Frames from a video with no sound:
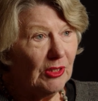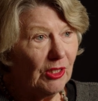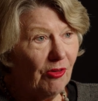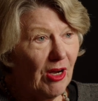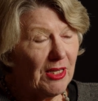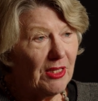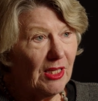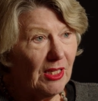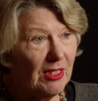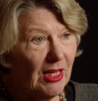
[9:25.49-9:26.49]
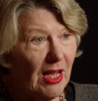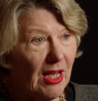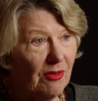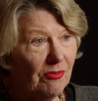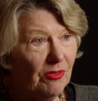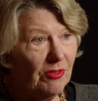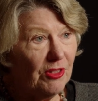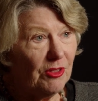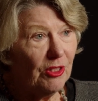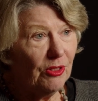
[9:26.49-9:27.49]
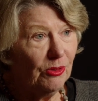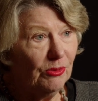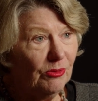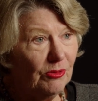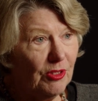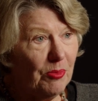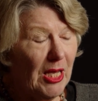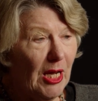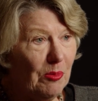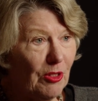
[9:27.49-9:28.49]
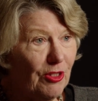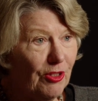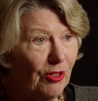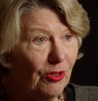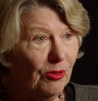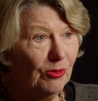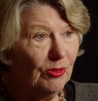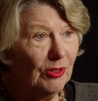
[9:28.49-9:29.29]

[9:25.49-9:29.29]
a great thing to have to do to be able to do.